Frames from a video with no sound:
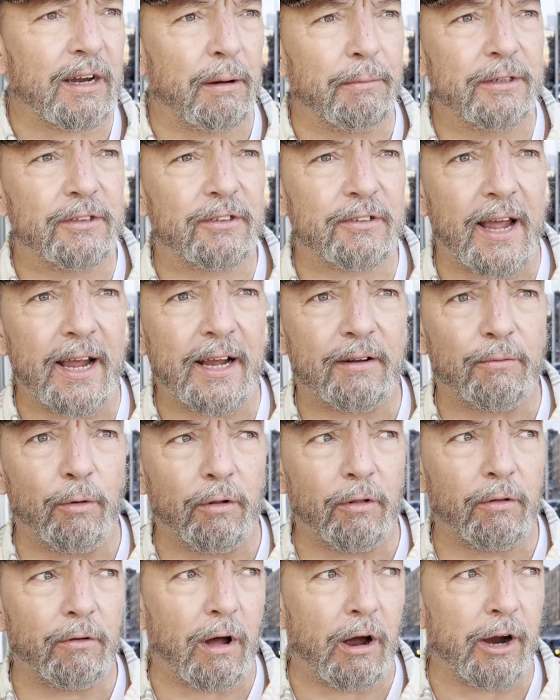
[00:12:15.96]
Someone's like,
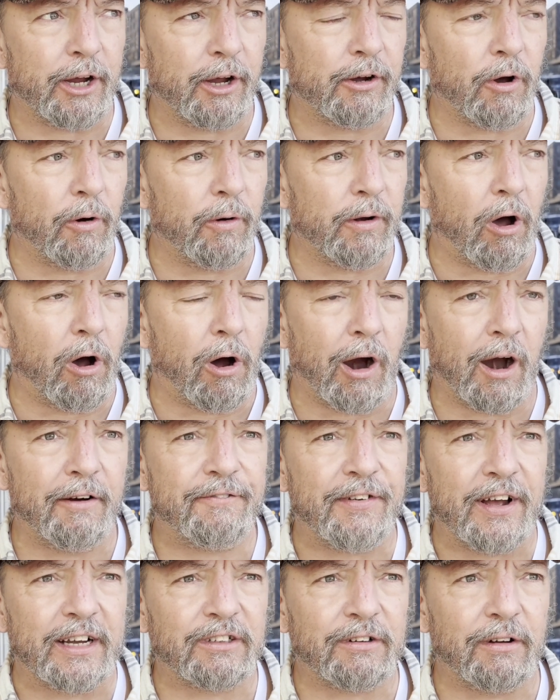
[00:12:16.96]
well, are you going to horror
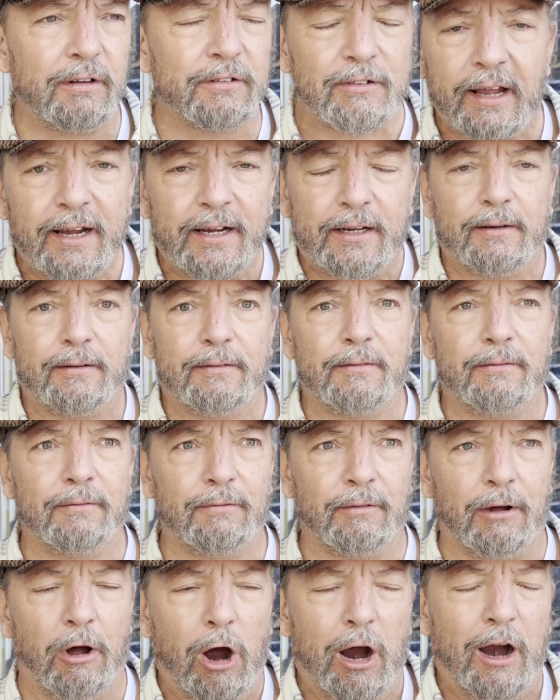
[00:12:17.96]
festivals? Like,
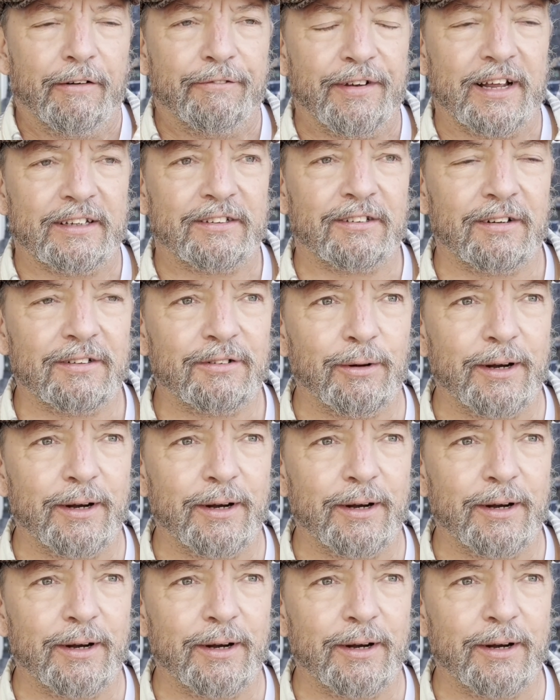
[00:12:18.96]
horror festivals?